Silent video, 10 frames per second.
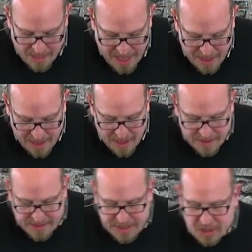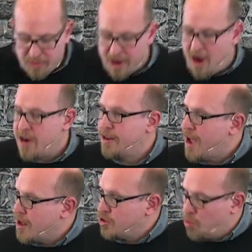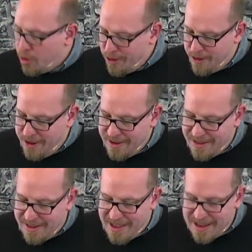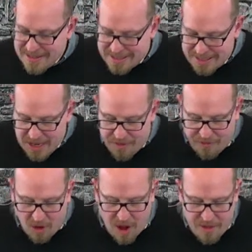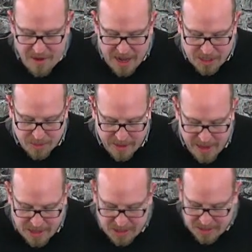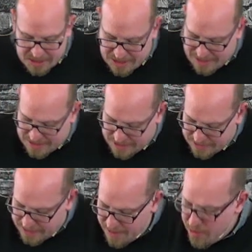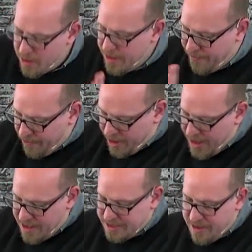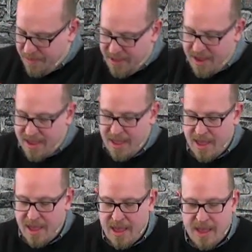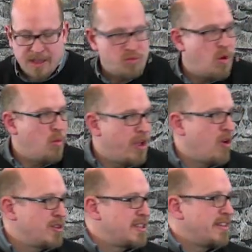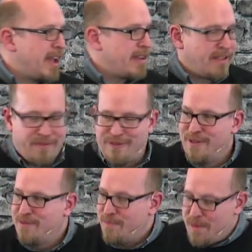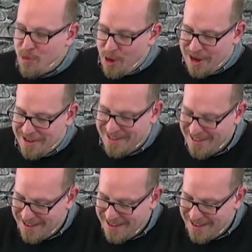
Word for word: they disregard God's word and seek for other explanations, to deliberately forget something is what we call selective memory.